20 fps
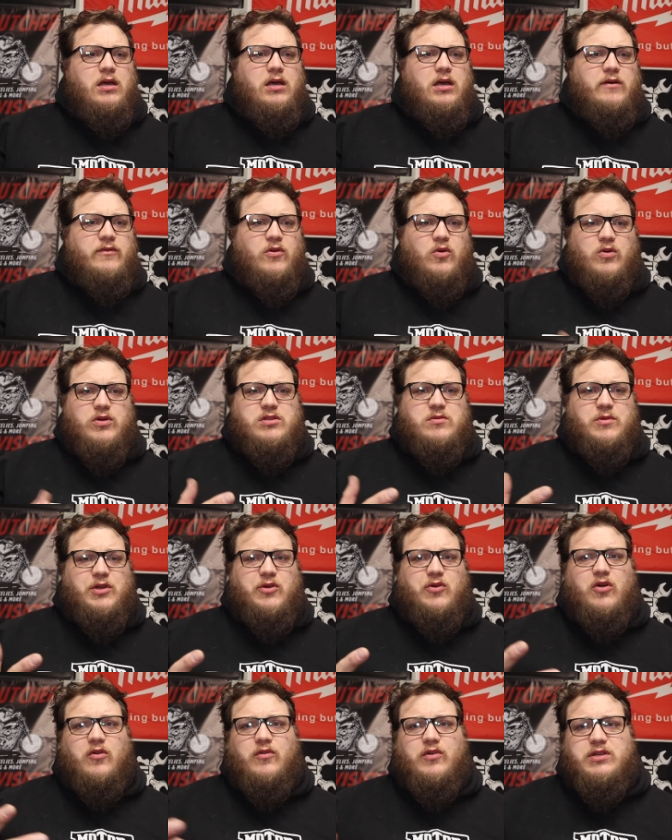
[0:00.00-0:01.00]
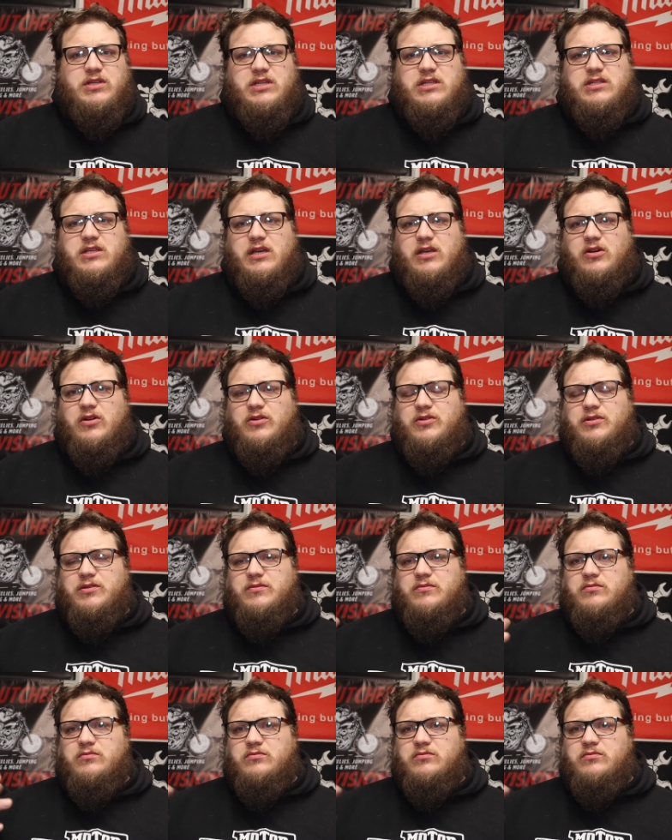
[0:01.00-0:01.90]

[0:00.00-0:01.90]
Of course, I'm going to go over detailed